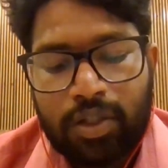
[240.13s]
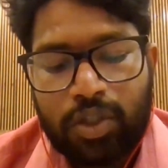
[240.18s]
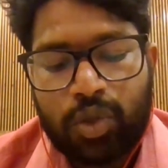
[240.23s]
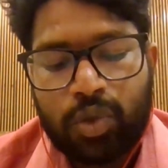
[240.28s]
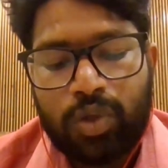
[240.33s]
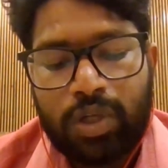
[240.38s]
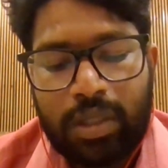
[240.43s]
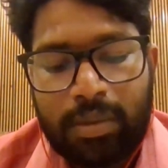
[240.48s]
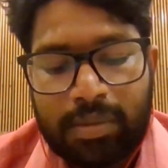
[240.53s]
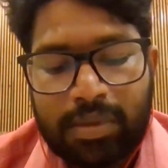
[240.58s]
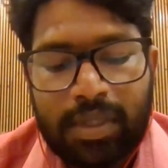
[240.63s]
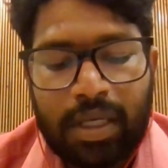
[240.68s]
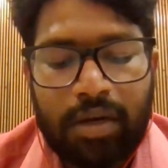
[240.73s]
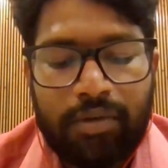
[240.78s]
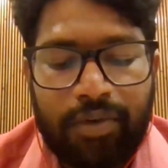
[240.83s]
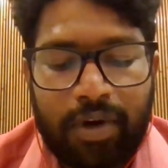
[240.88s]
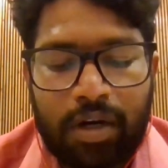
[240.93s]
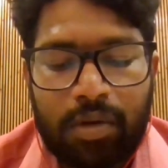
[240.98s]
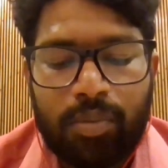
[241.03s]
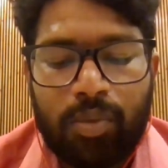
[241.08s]
to
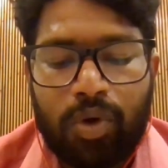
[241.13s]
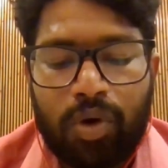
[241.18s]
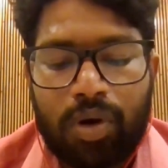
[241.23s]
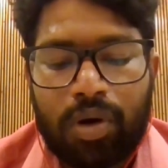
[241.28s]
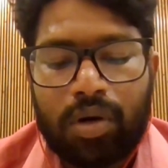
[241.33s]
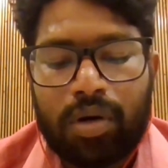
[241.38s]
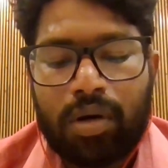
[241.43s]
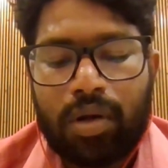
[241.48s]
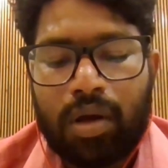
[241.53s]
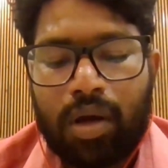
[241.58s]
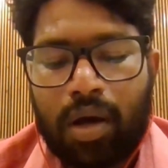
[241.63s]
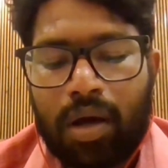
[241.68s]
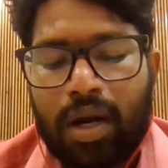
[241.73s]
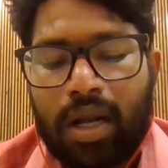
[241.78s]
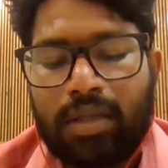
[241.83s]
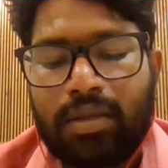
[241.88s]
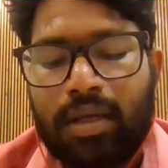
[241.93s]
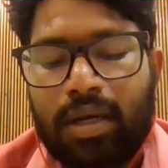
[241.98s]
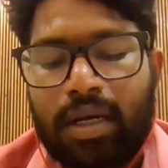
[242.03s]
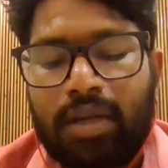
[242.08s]
himself and more or
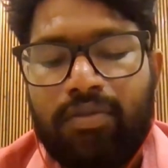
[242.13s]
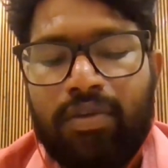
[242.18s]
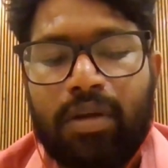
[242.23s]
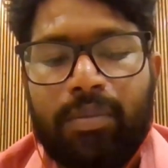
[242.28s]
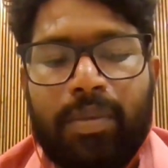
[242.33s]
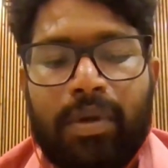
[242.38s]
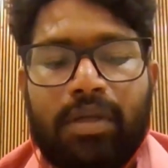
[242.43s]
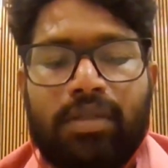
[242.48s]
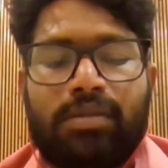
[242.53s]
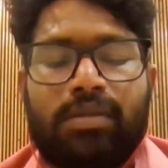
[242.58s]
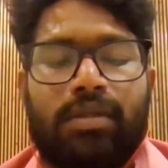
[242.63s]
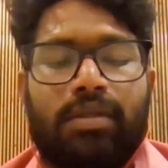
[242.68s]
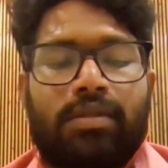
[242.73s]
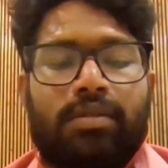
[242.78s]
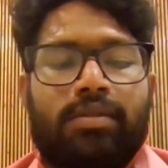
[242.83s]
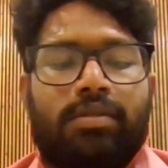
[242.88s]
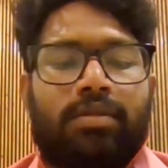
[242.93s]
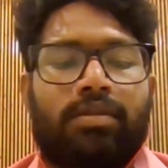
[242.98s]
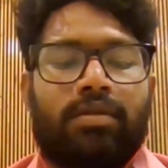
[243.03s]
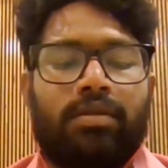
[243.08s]
other living
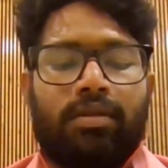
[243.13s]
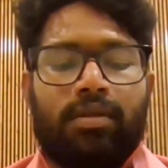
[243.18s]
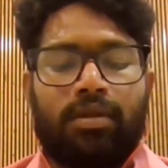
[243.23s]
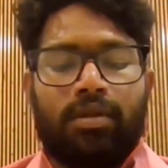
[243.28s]
persons.